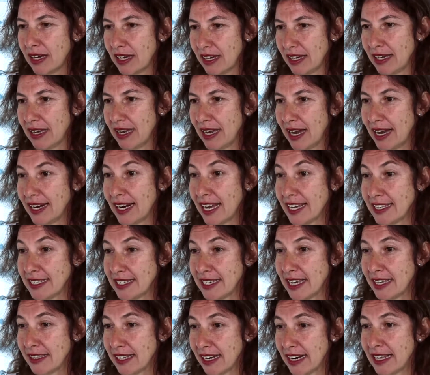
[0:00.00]
a, uh, an
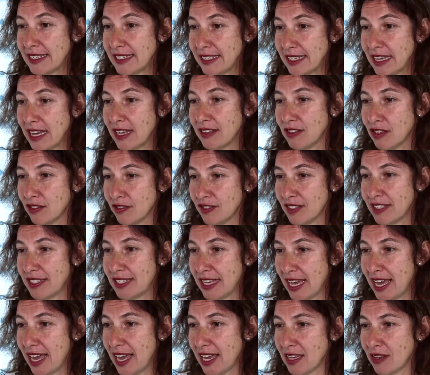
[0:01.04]
idea that at the end of the
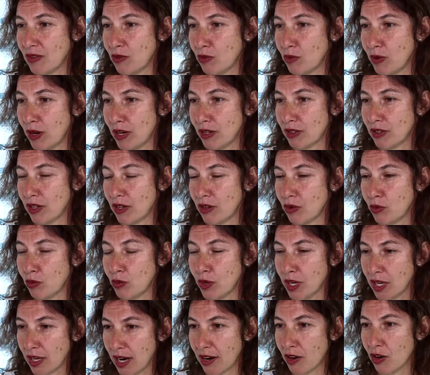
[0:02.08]
day, what
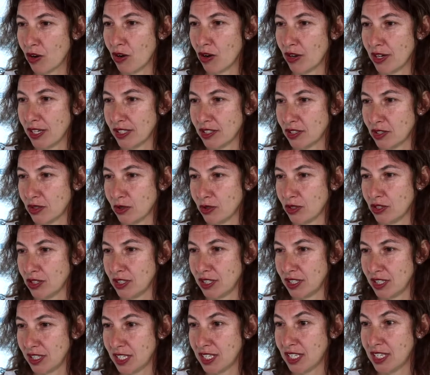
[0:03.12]
we, our goal is to
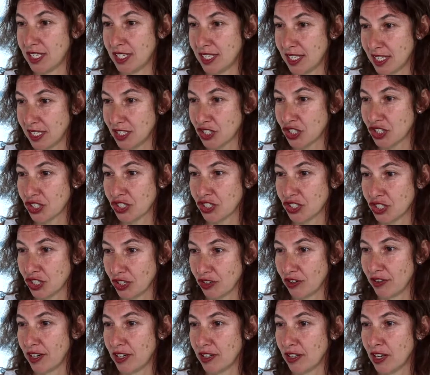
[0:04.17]
teach
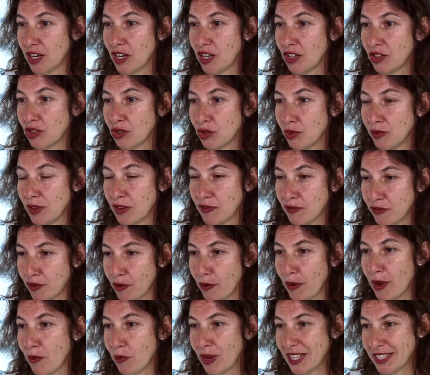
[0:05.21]
children to be
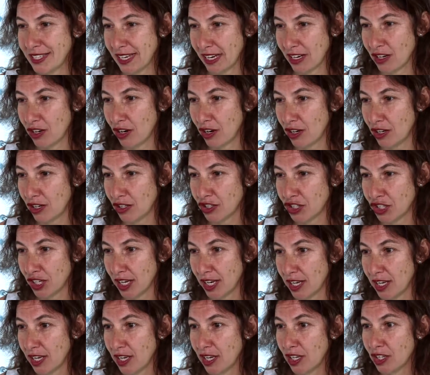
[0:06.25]
fluent with
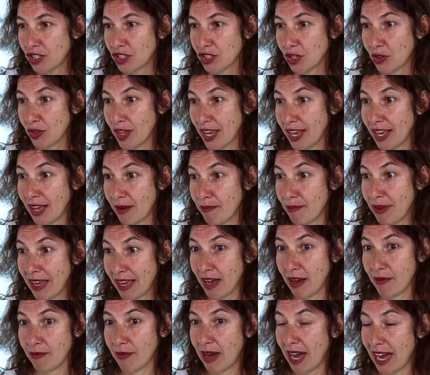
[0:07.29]
technology so they can
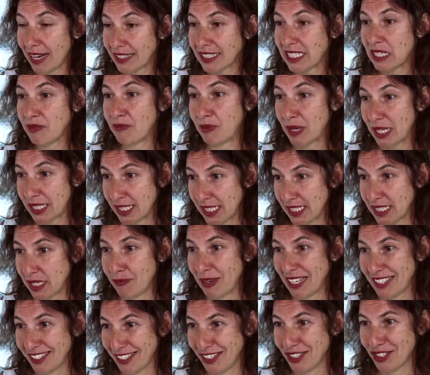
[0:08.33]
become active
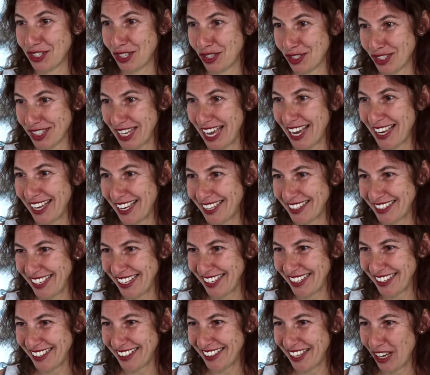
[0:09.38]
participants in
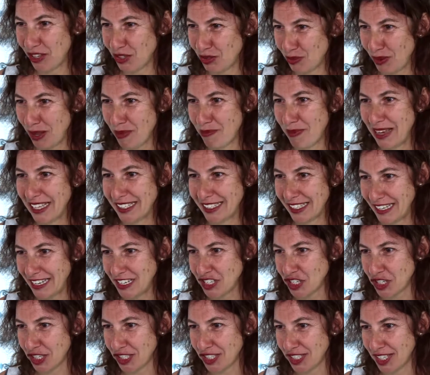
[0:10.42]
society. That's what means
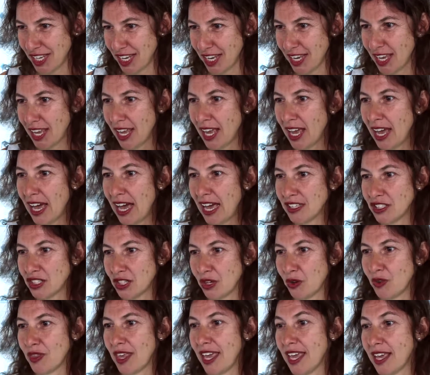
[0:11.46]
literacy. And
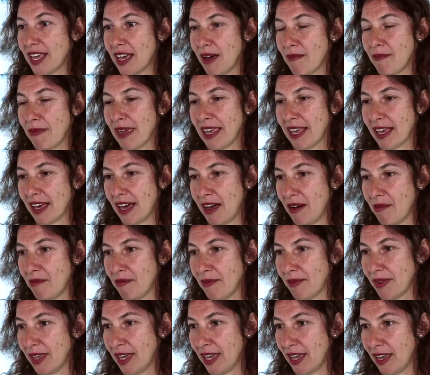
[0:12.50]
so they can
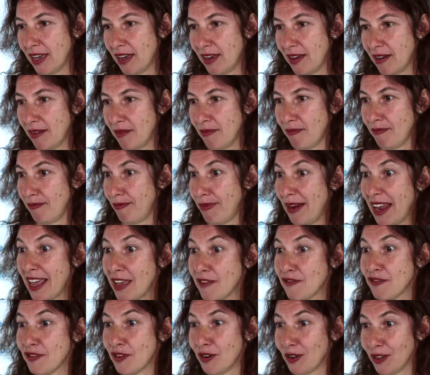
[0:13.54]
become uh,
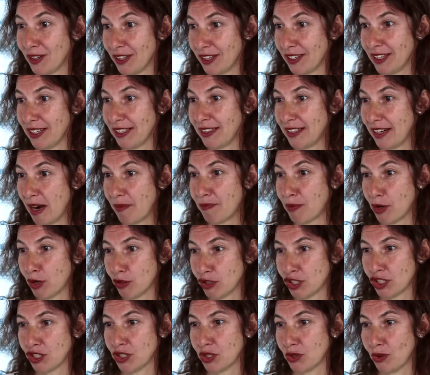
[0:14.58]
playful in their
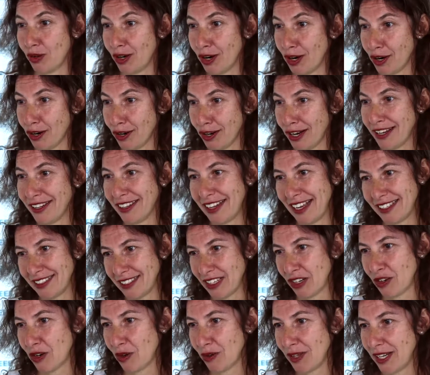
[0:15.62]
approaches to learning. That's
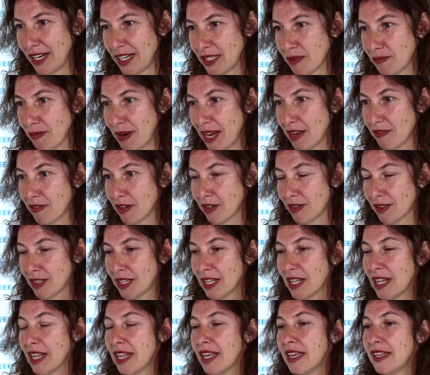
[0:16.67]
the coding as playful.
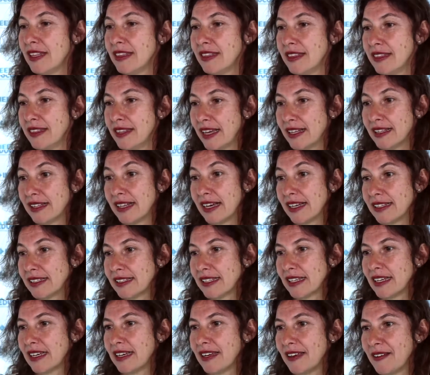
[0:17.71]
That,
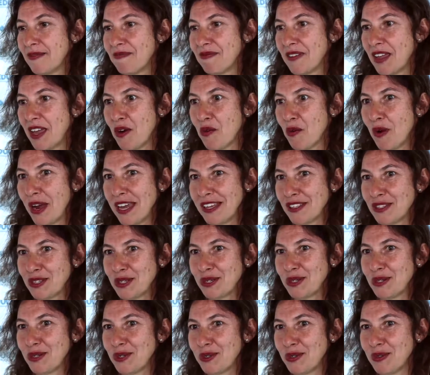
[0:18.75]
that's a, a way
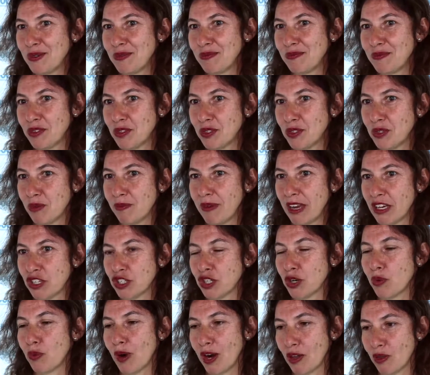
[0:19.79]
to, to make
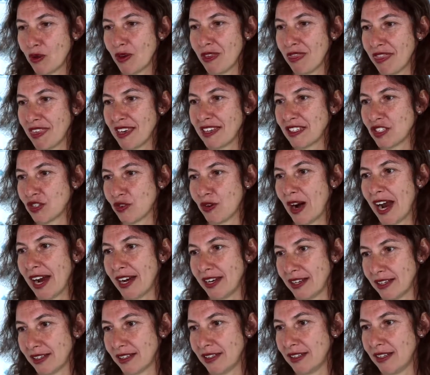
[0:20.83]
sure we're doing things
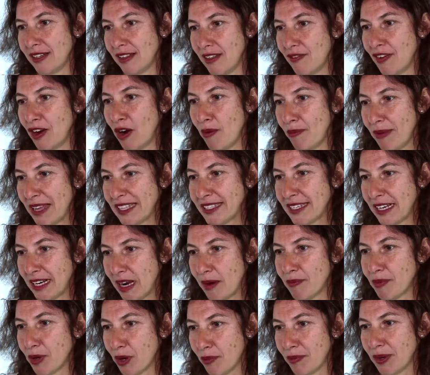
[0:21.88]
right in a developmentally
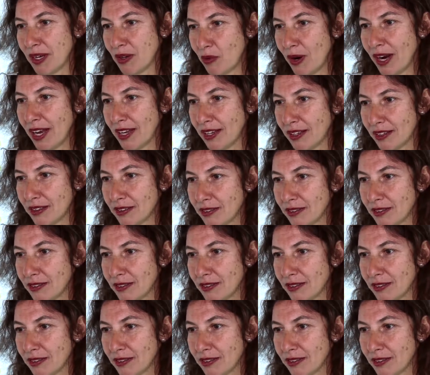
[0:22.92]
appropriate way.